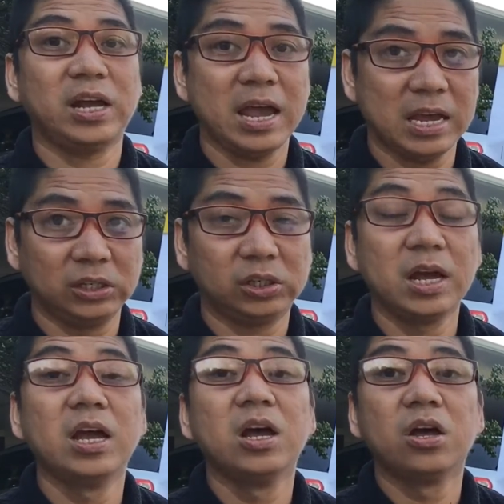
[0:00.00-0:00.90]
changed
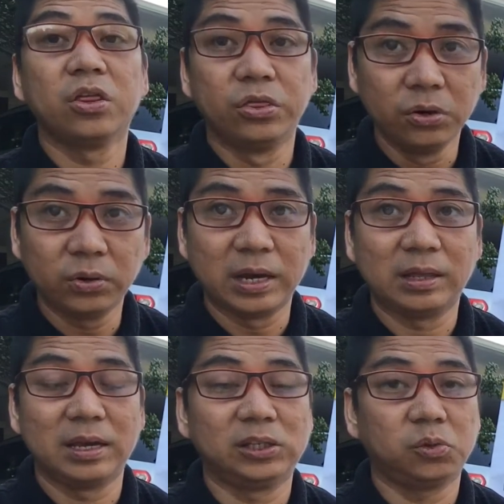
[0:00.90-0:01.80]
during
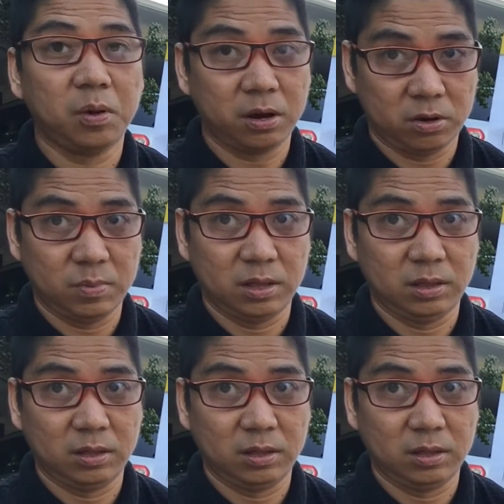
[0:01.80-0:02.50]
the experiment.